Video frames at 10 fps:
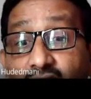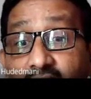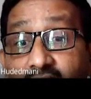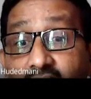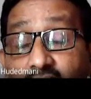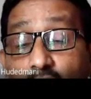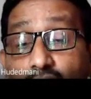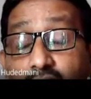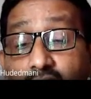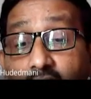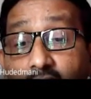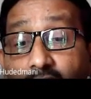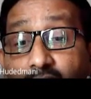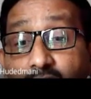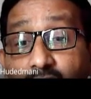finding out an
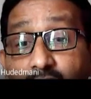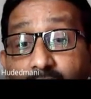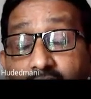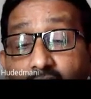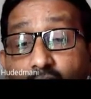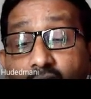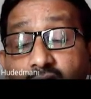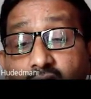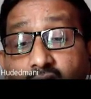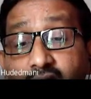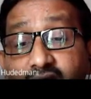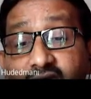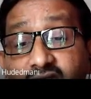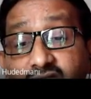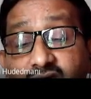optimal megawatt on
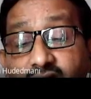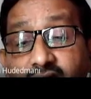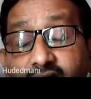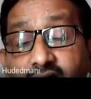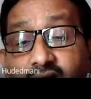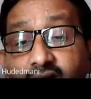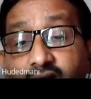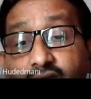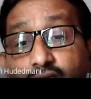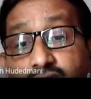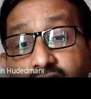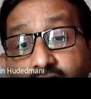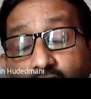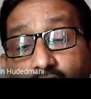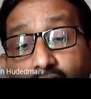each generator
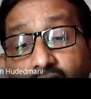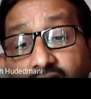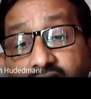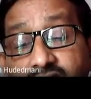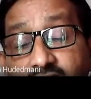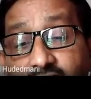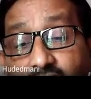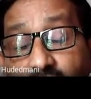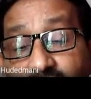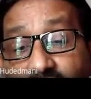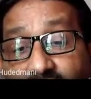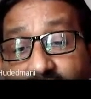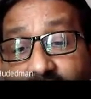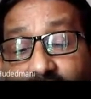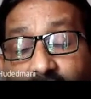using all the set of
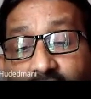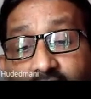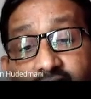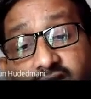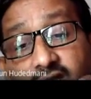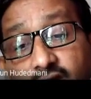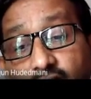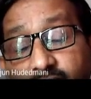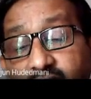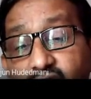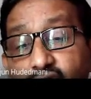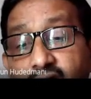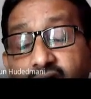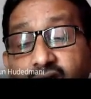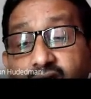generators in the
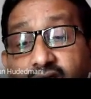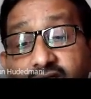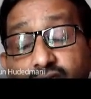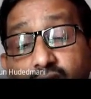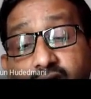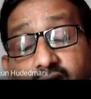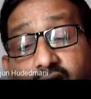combination. That is what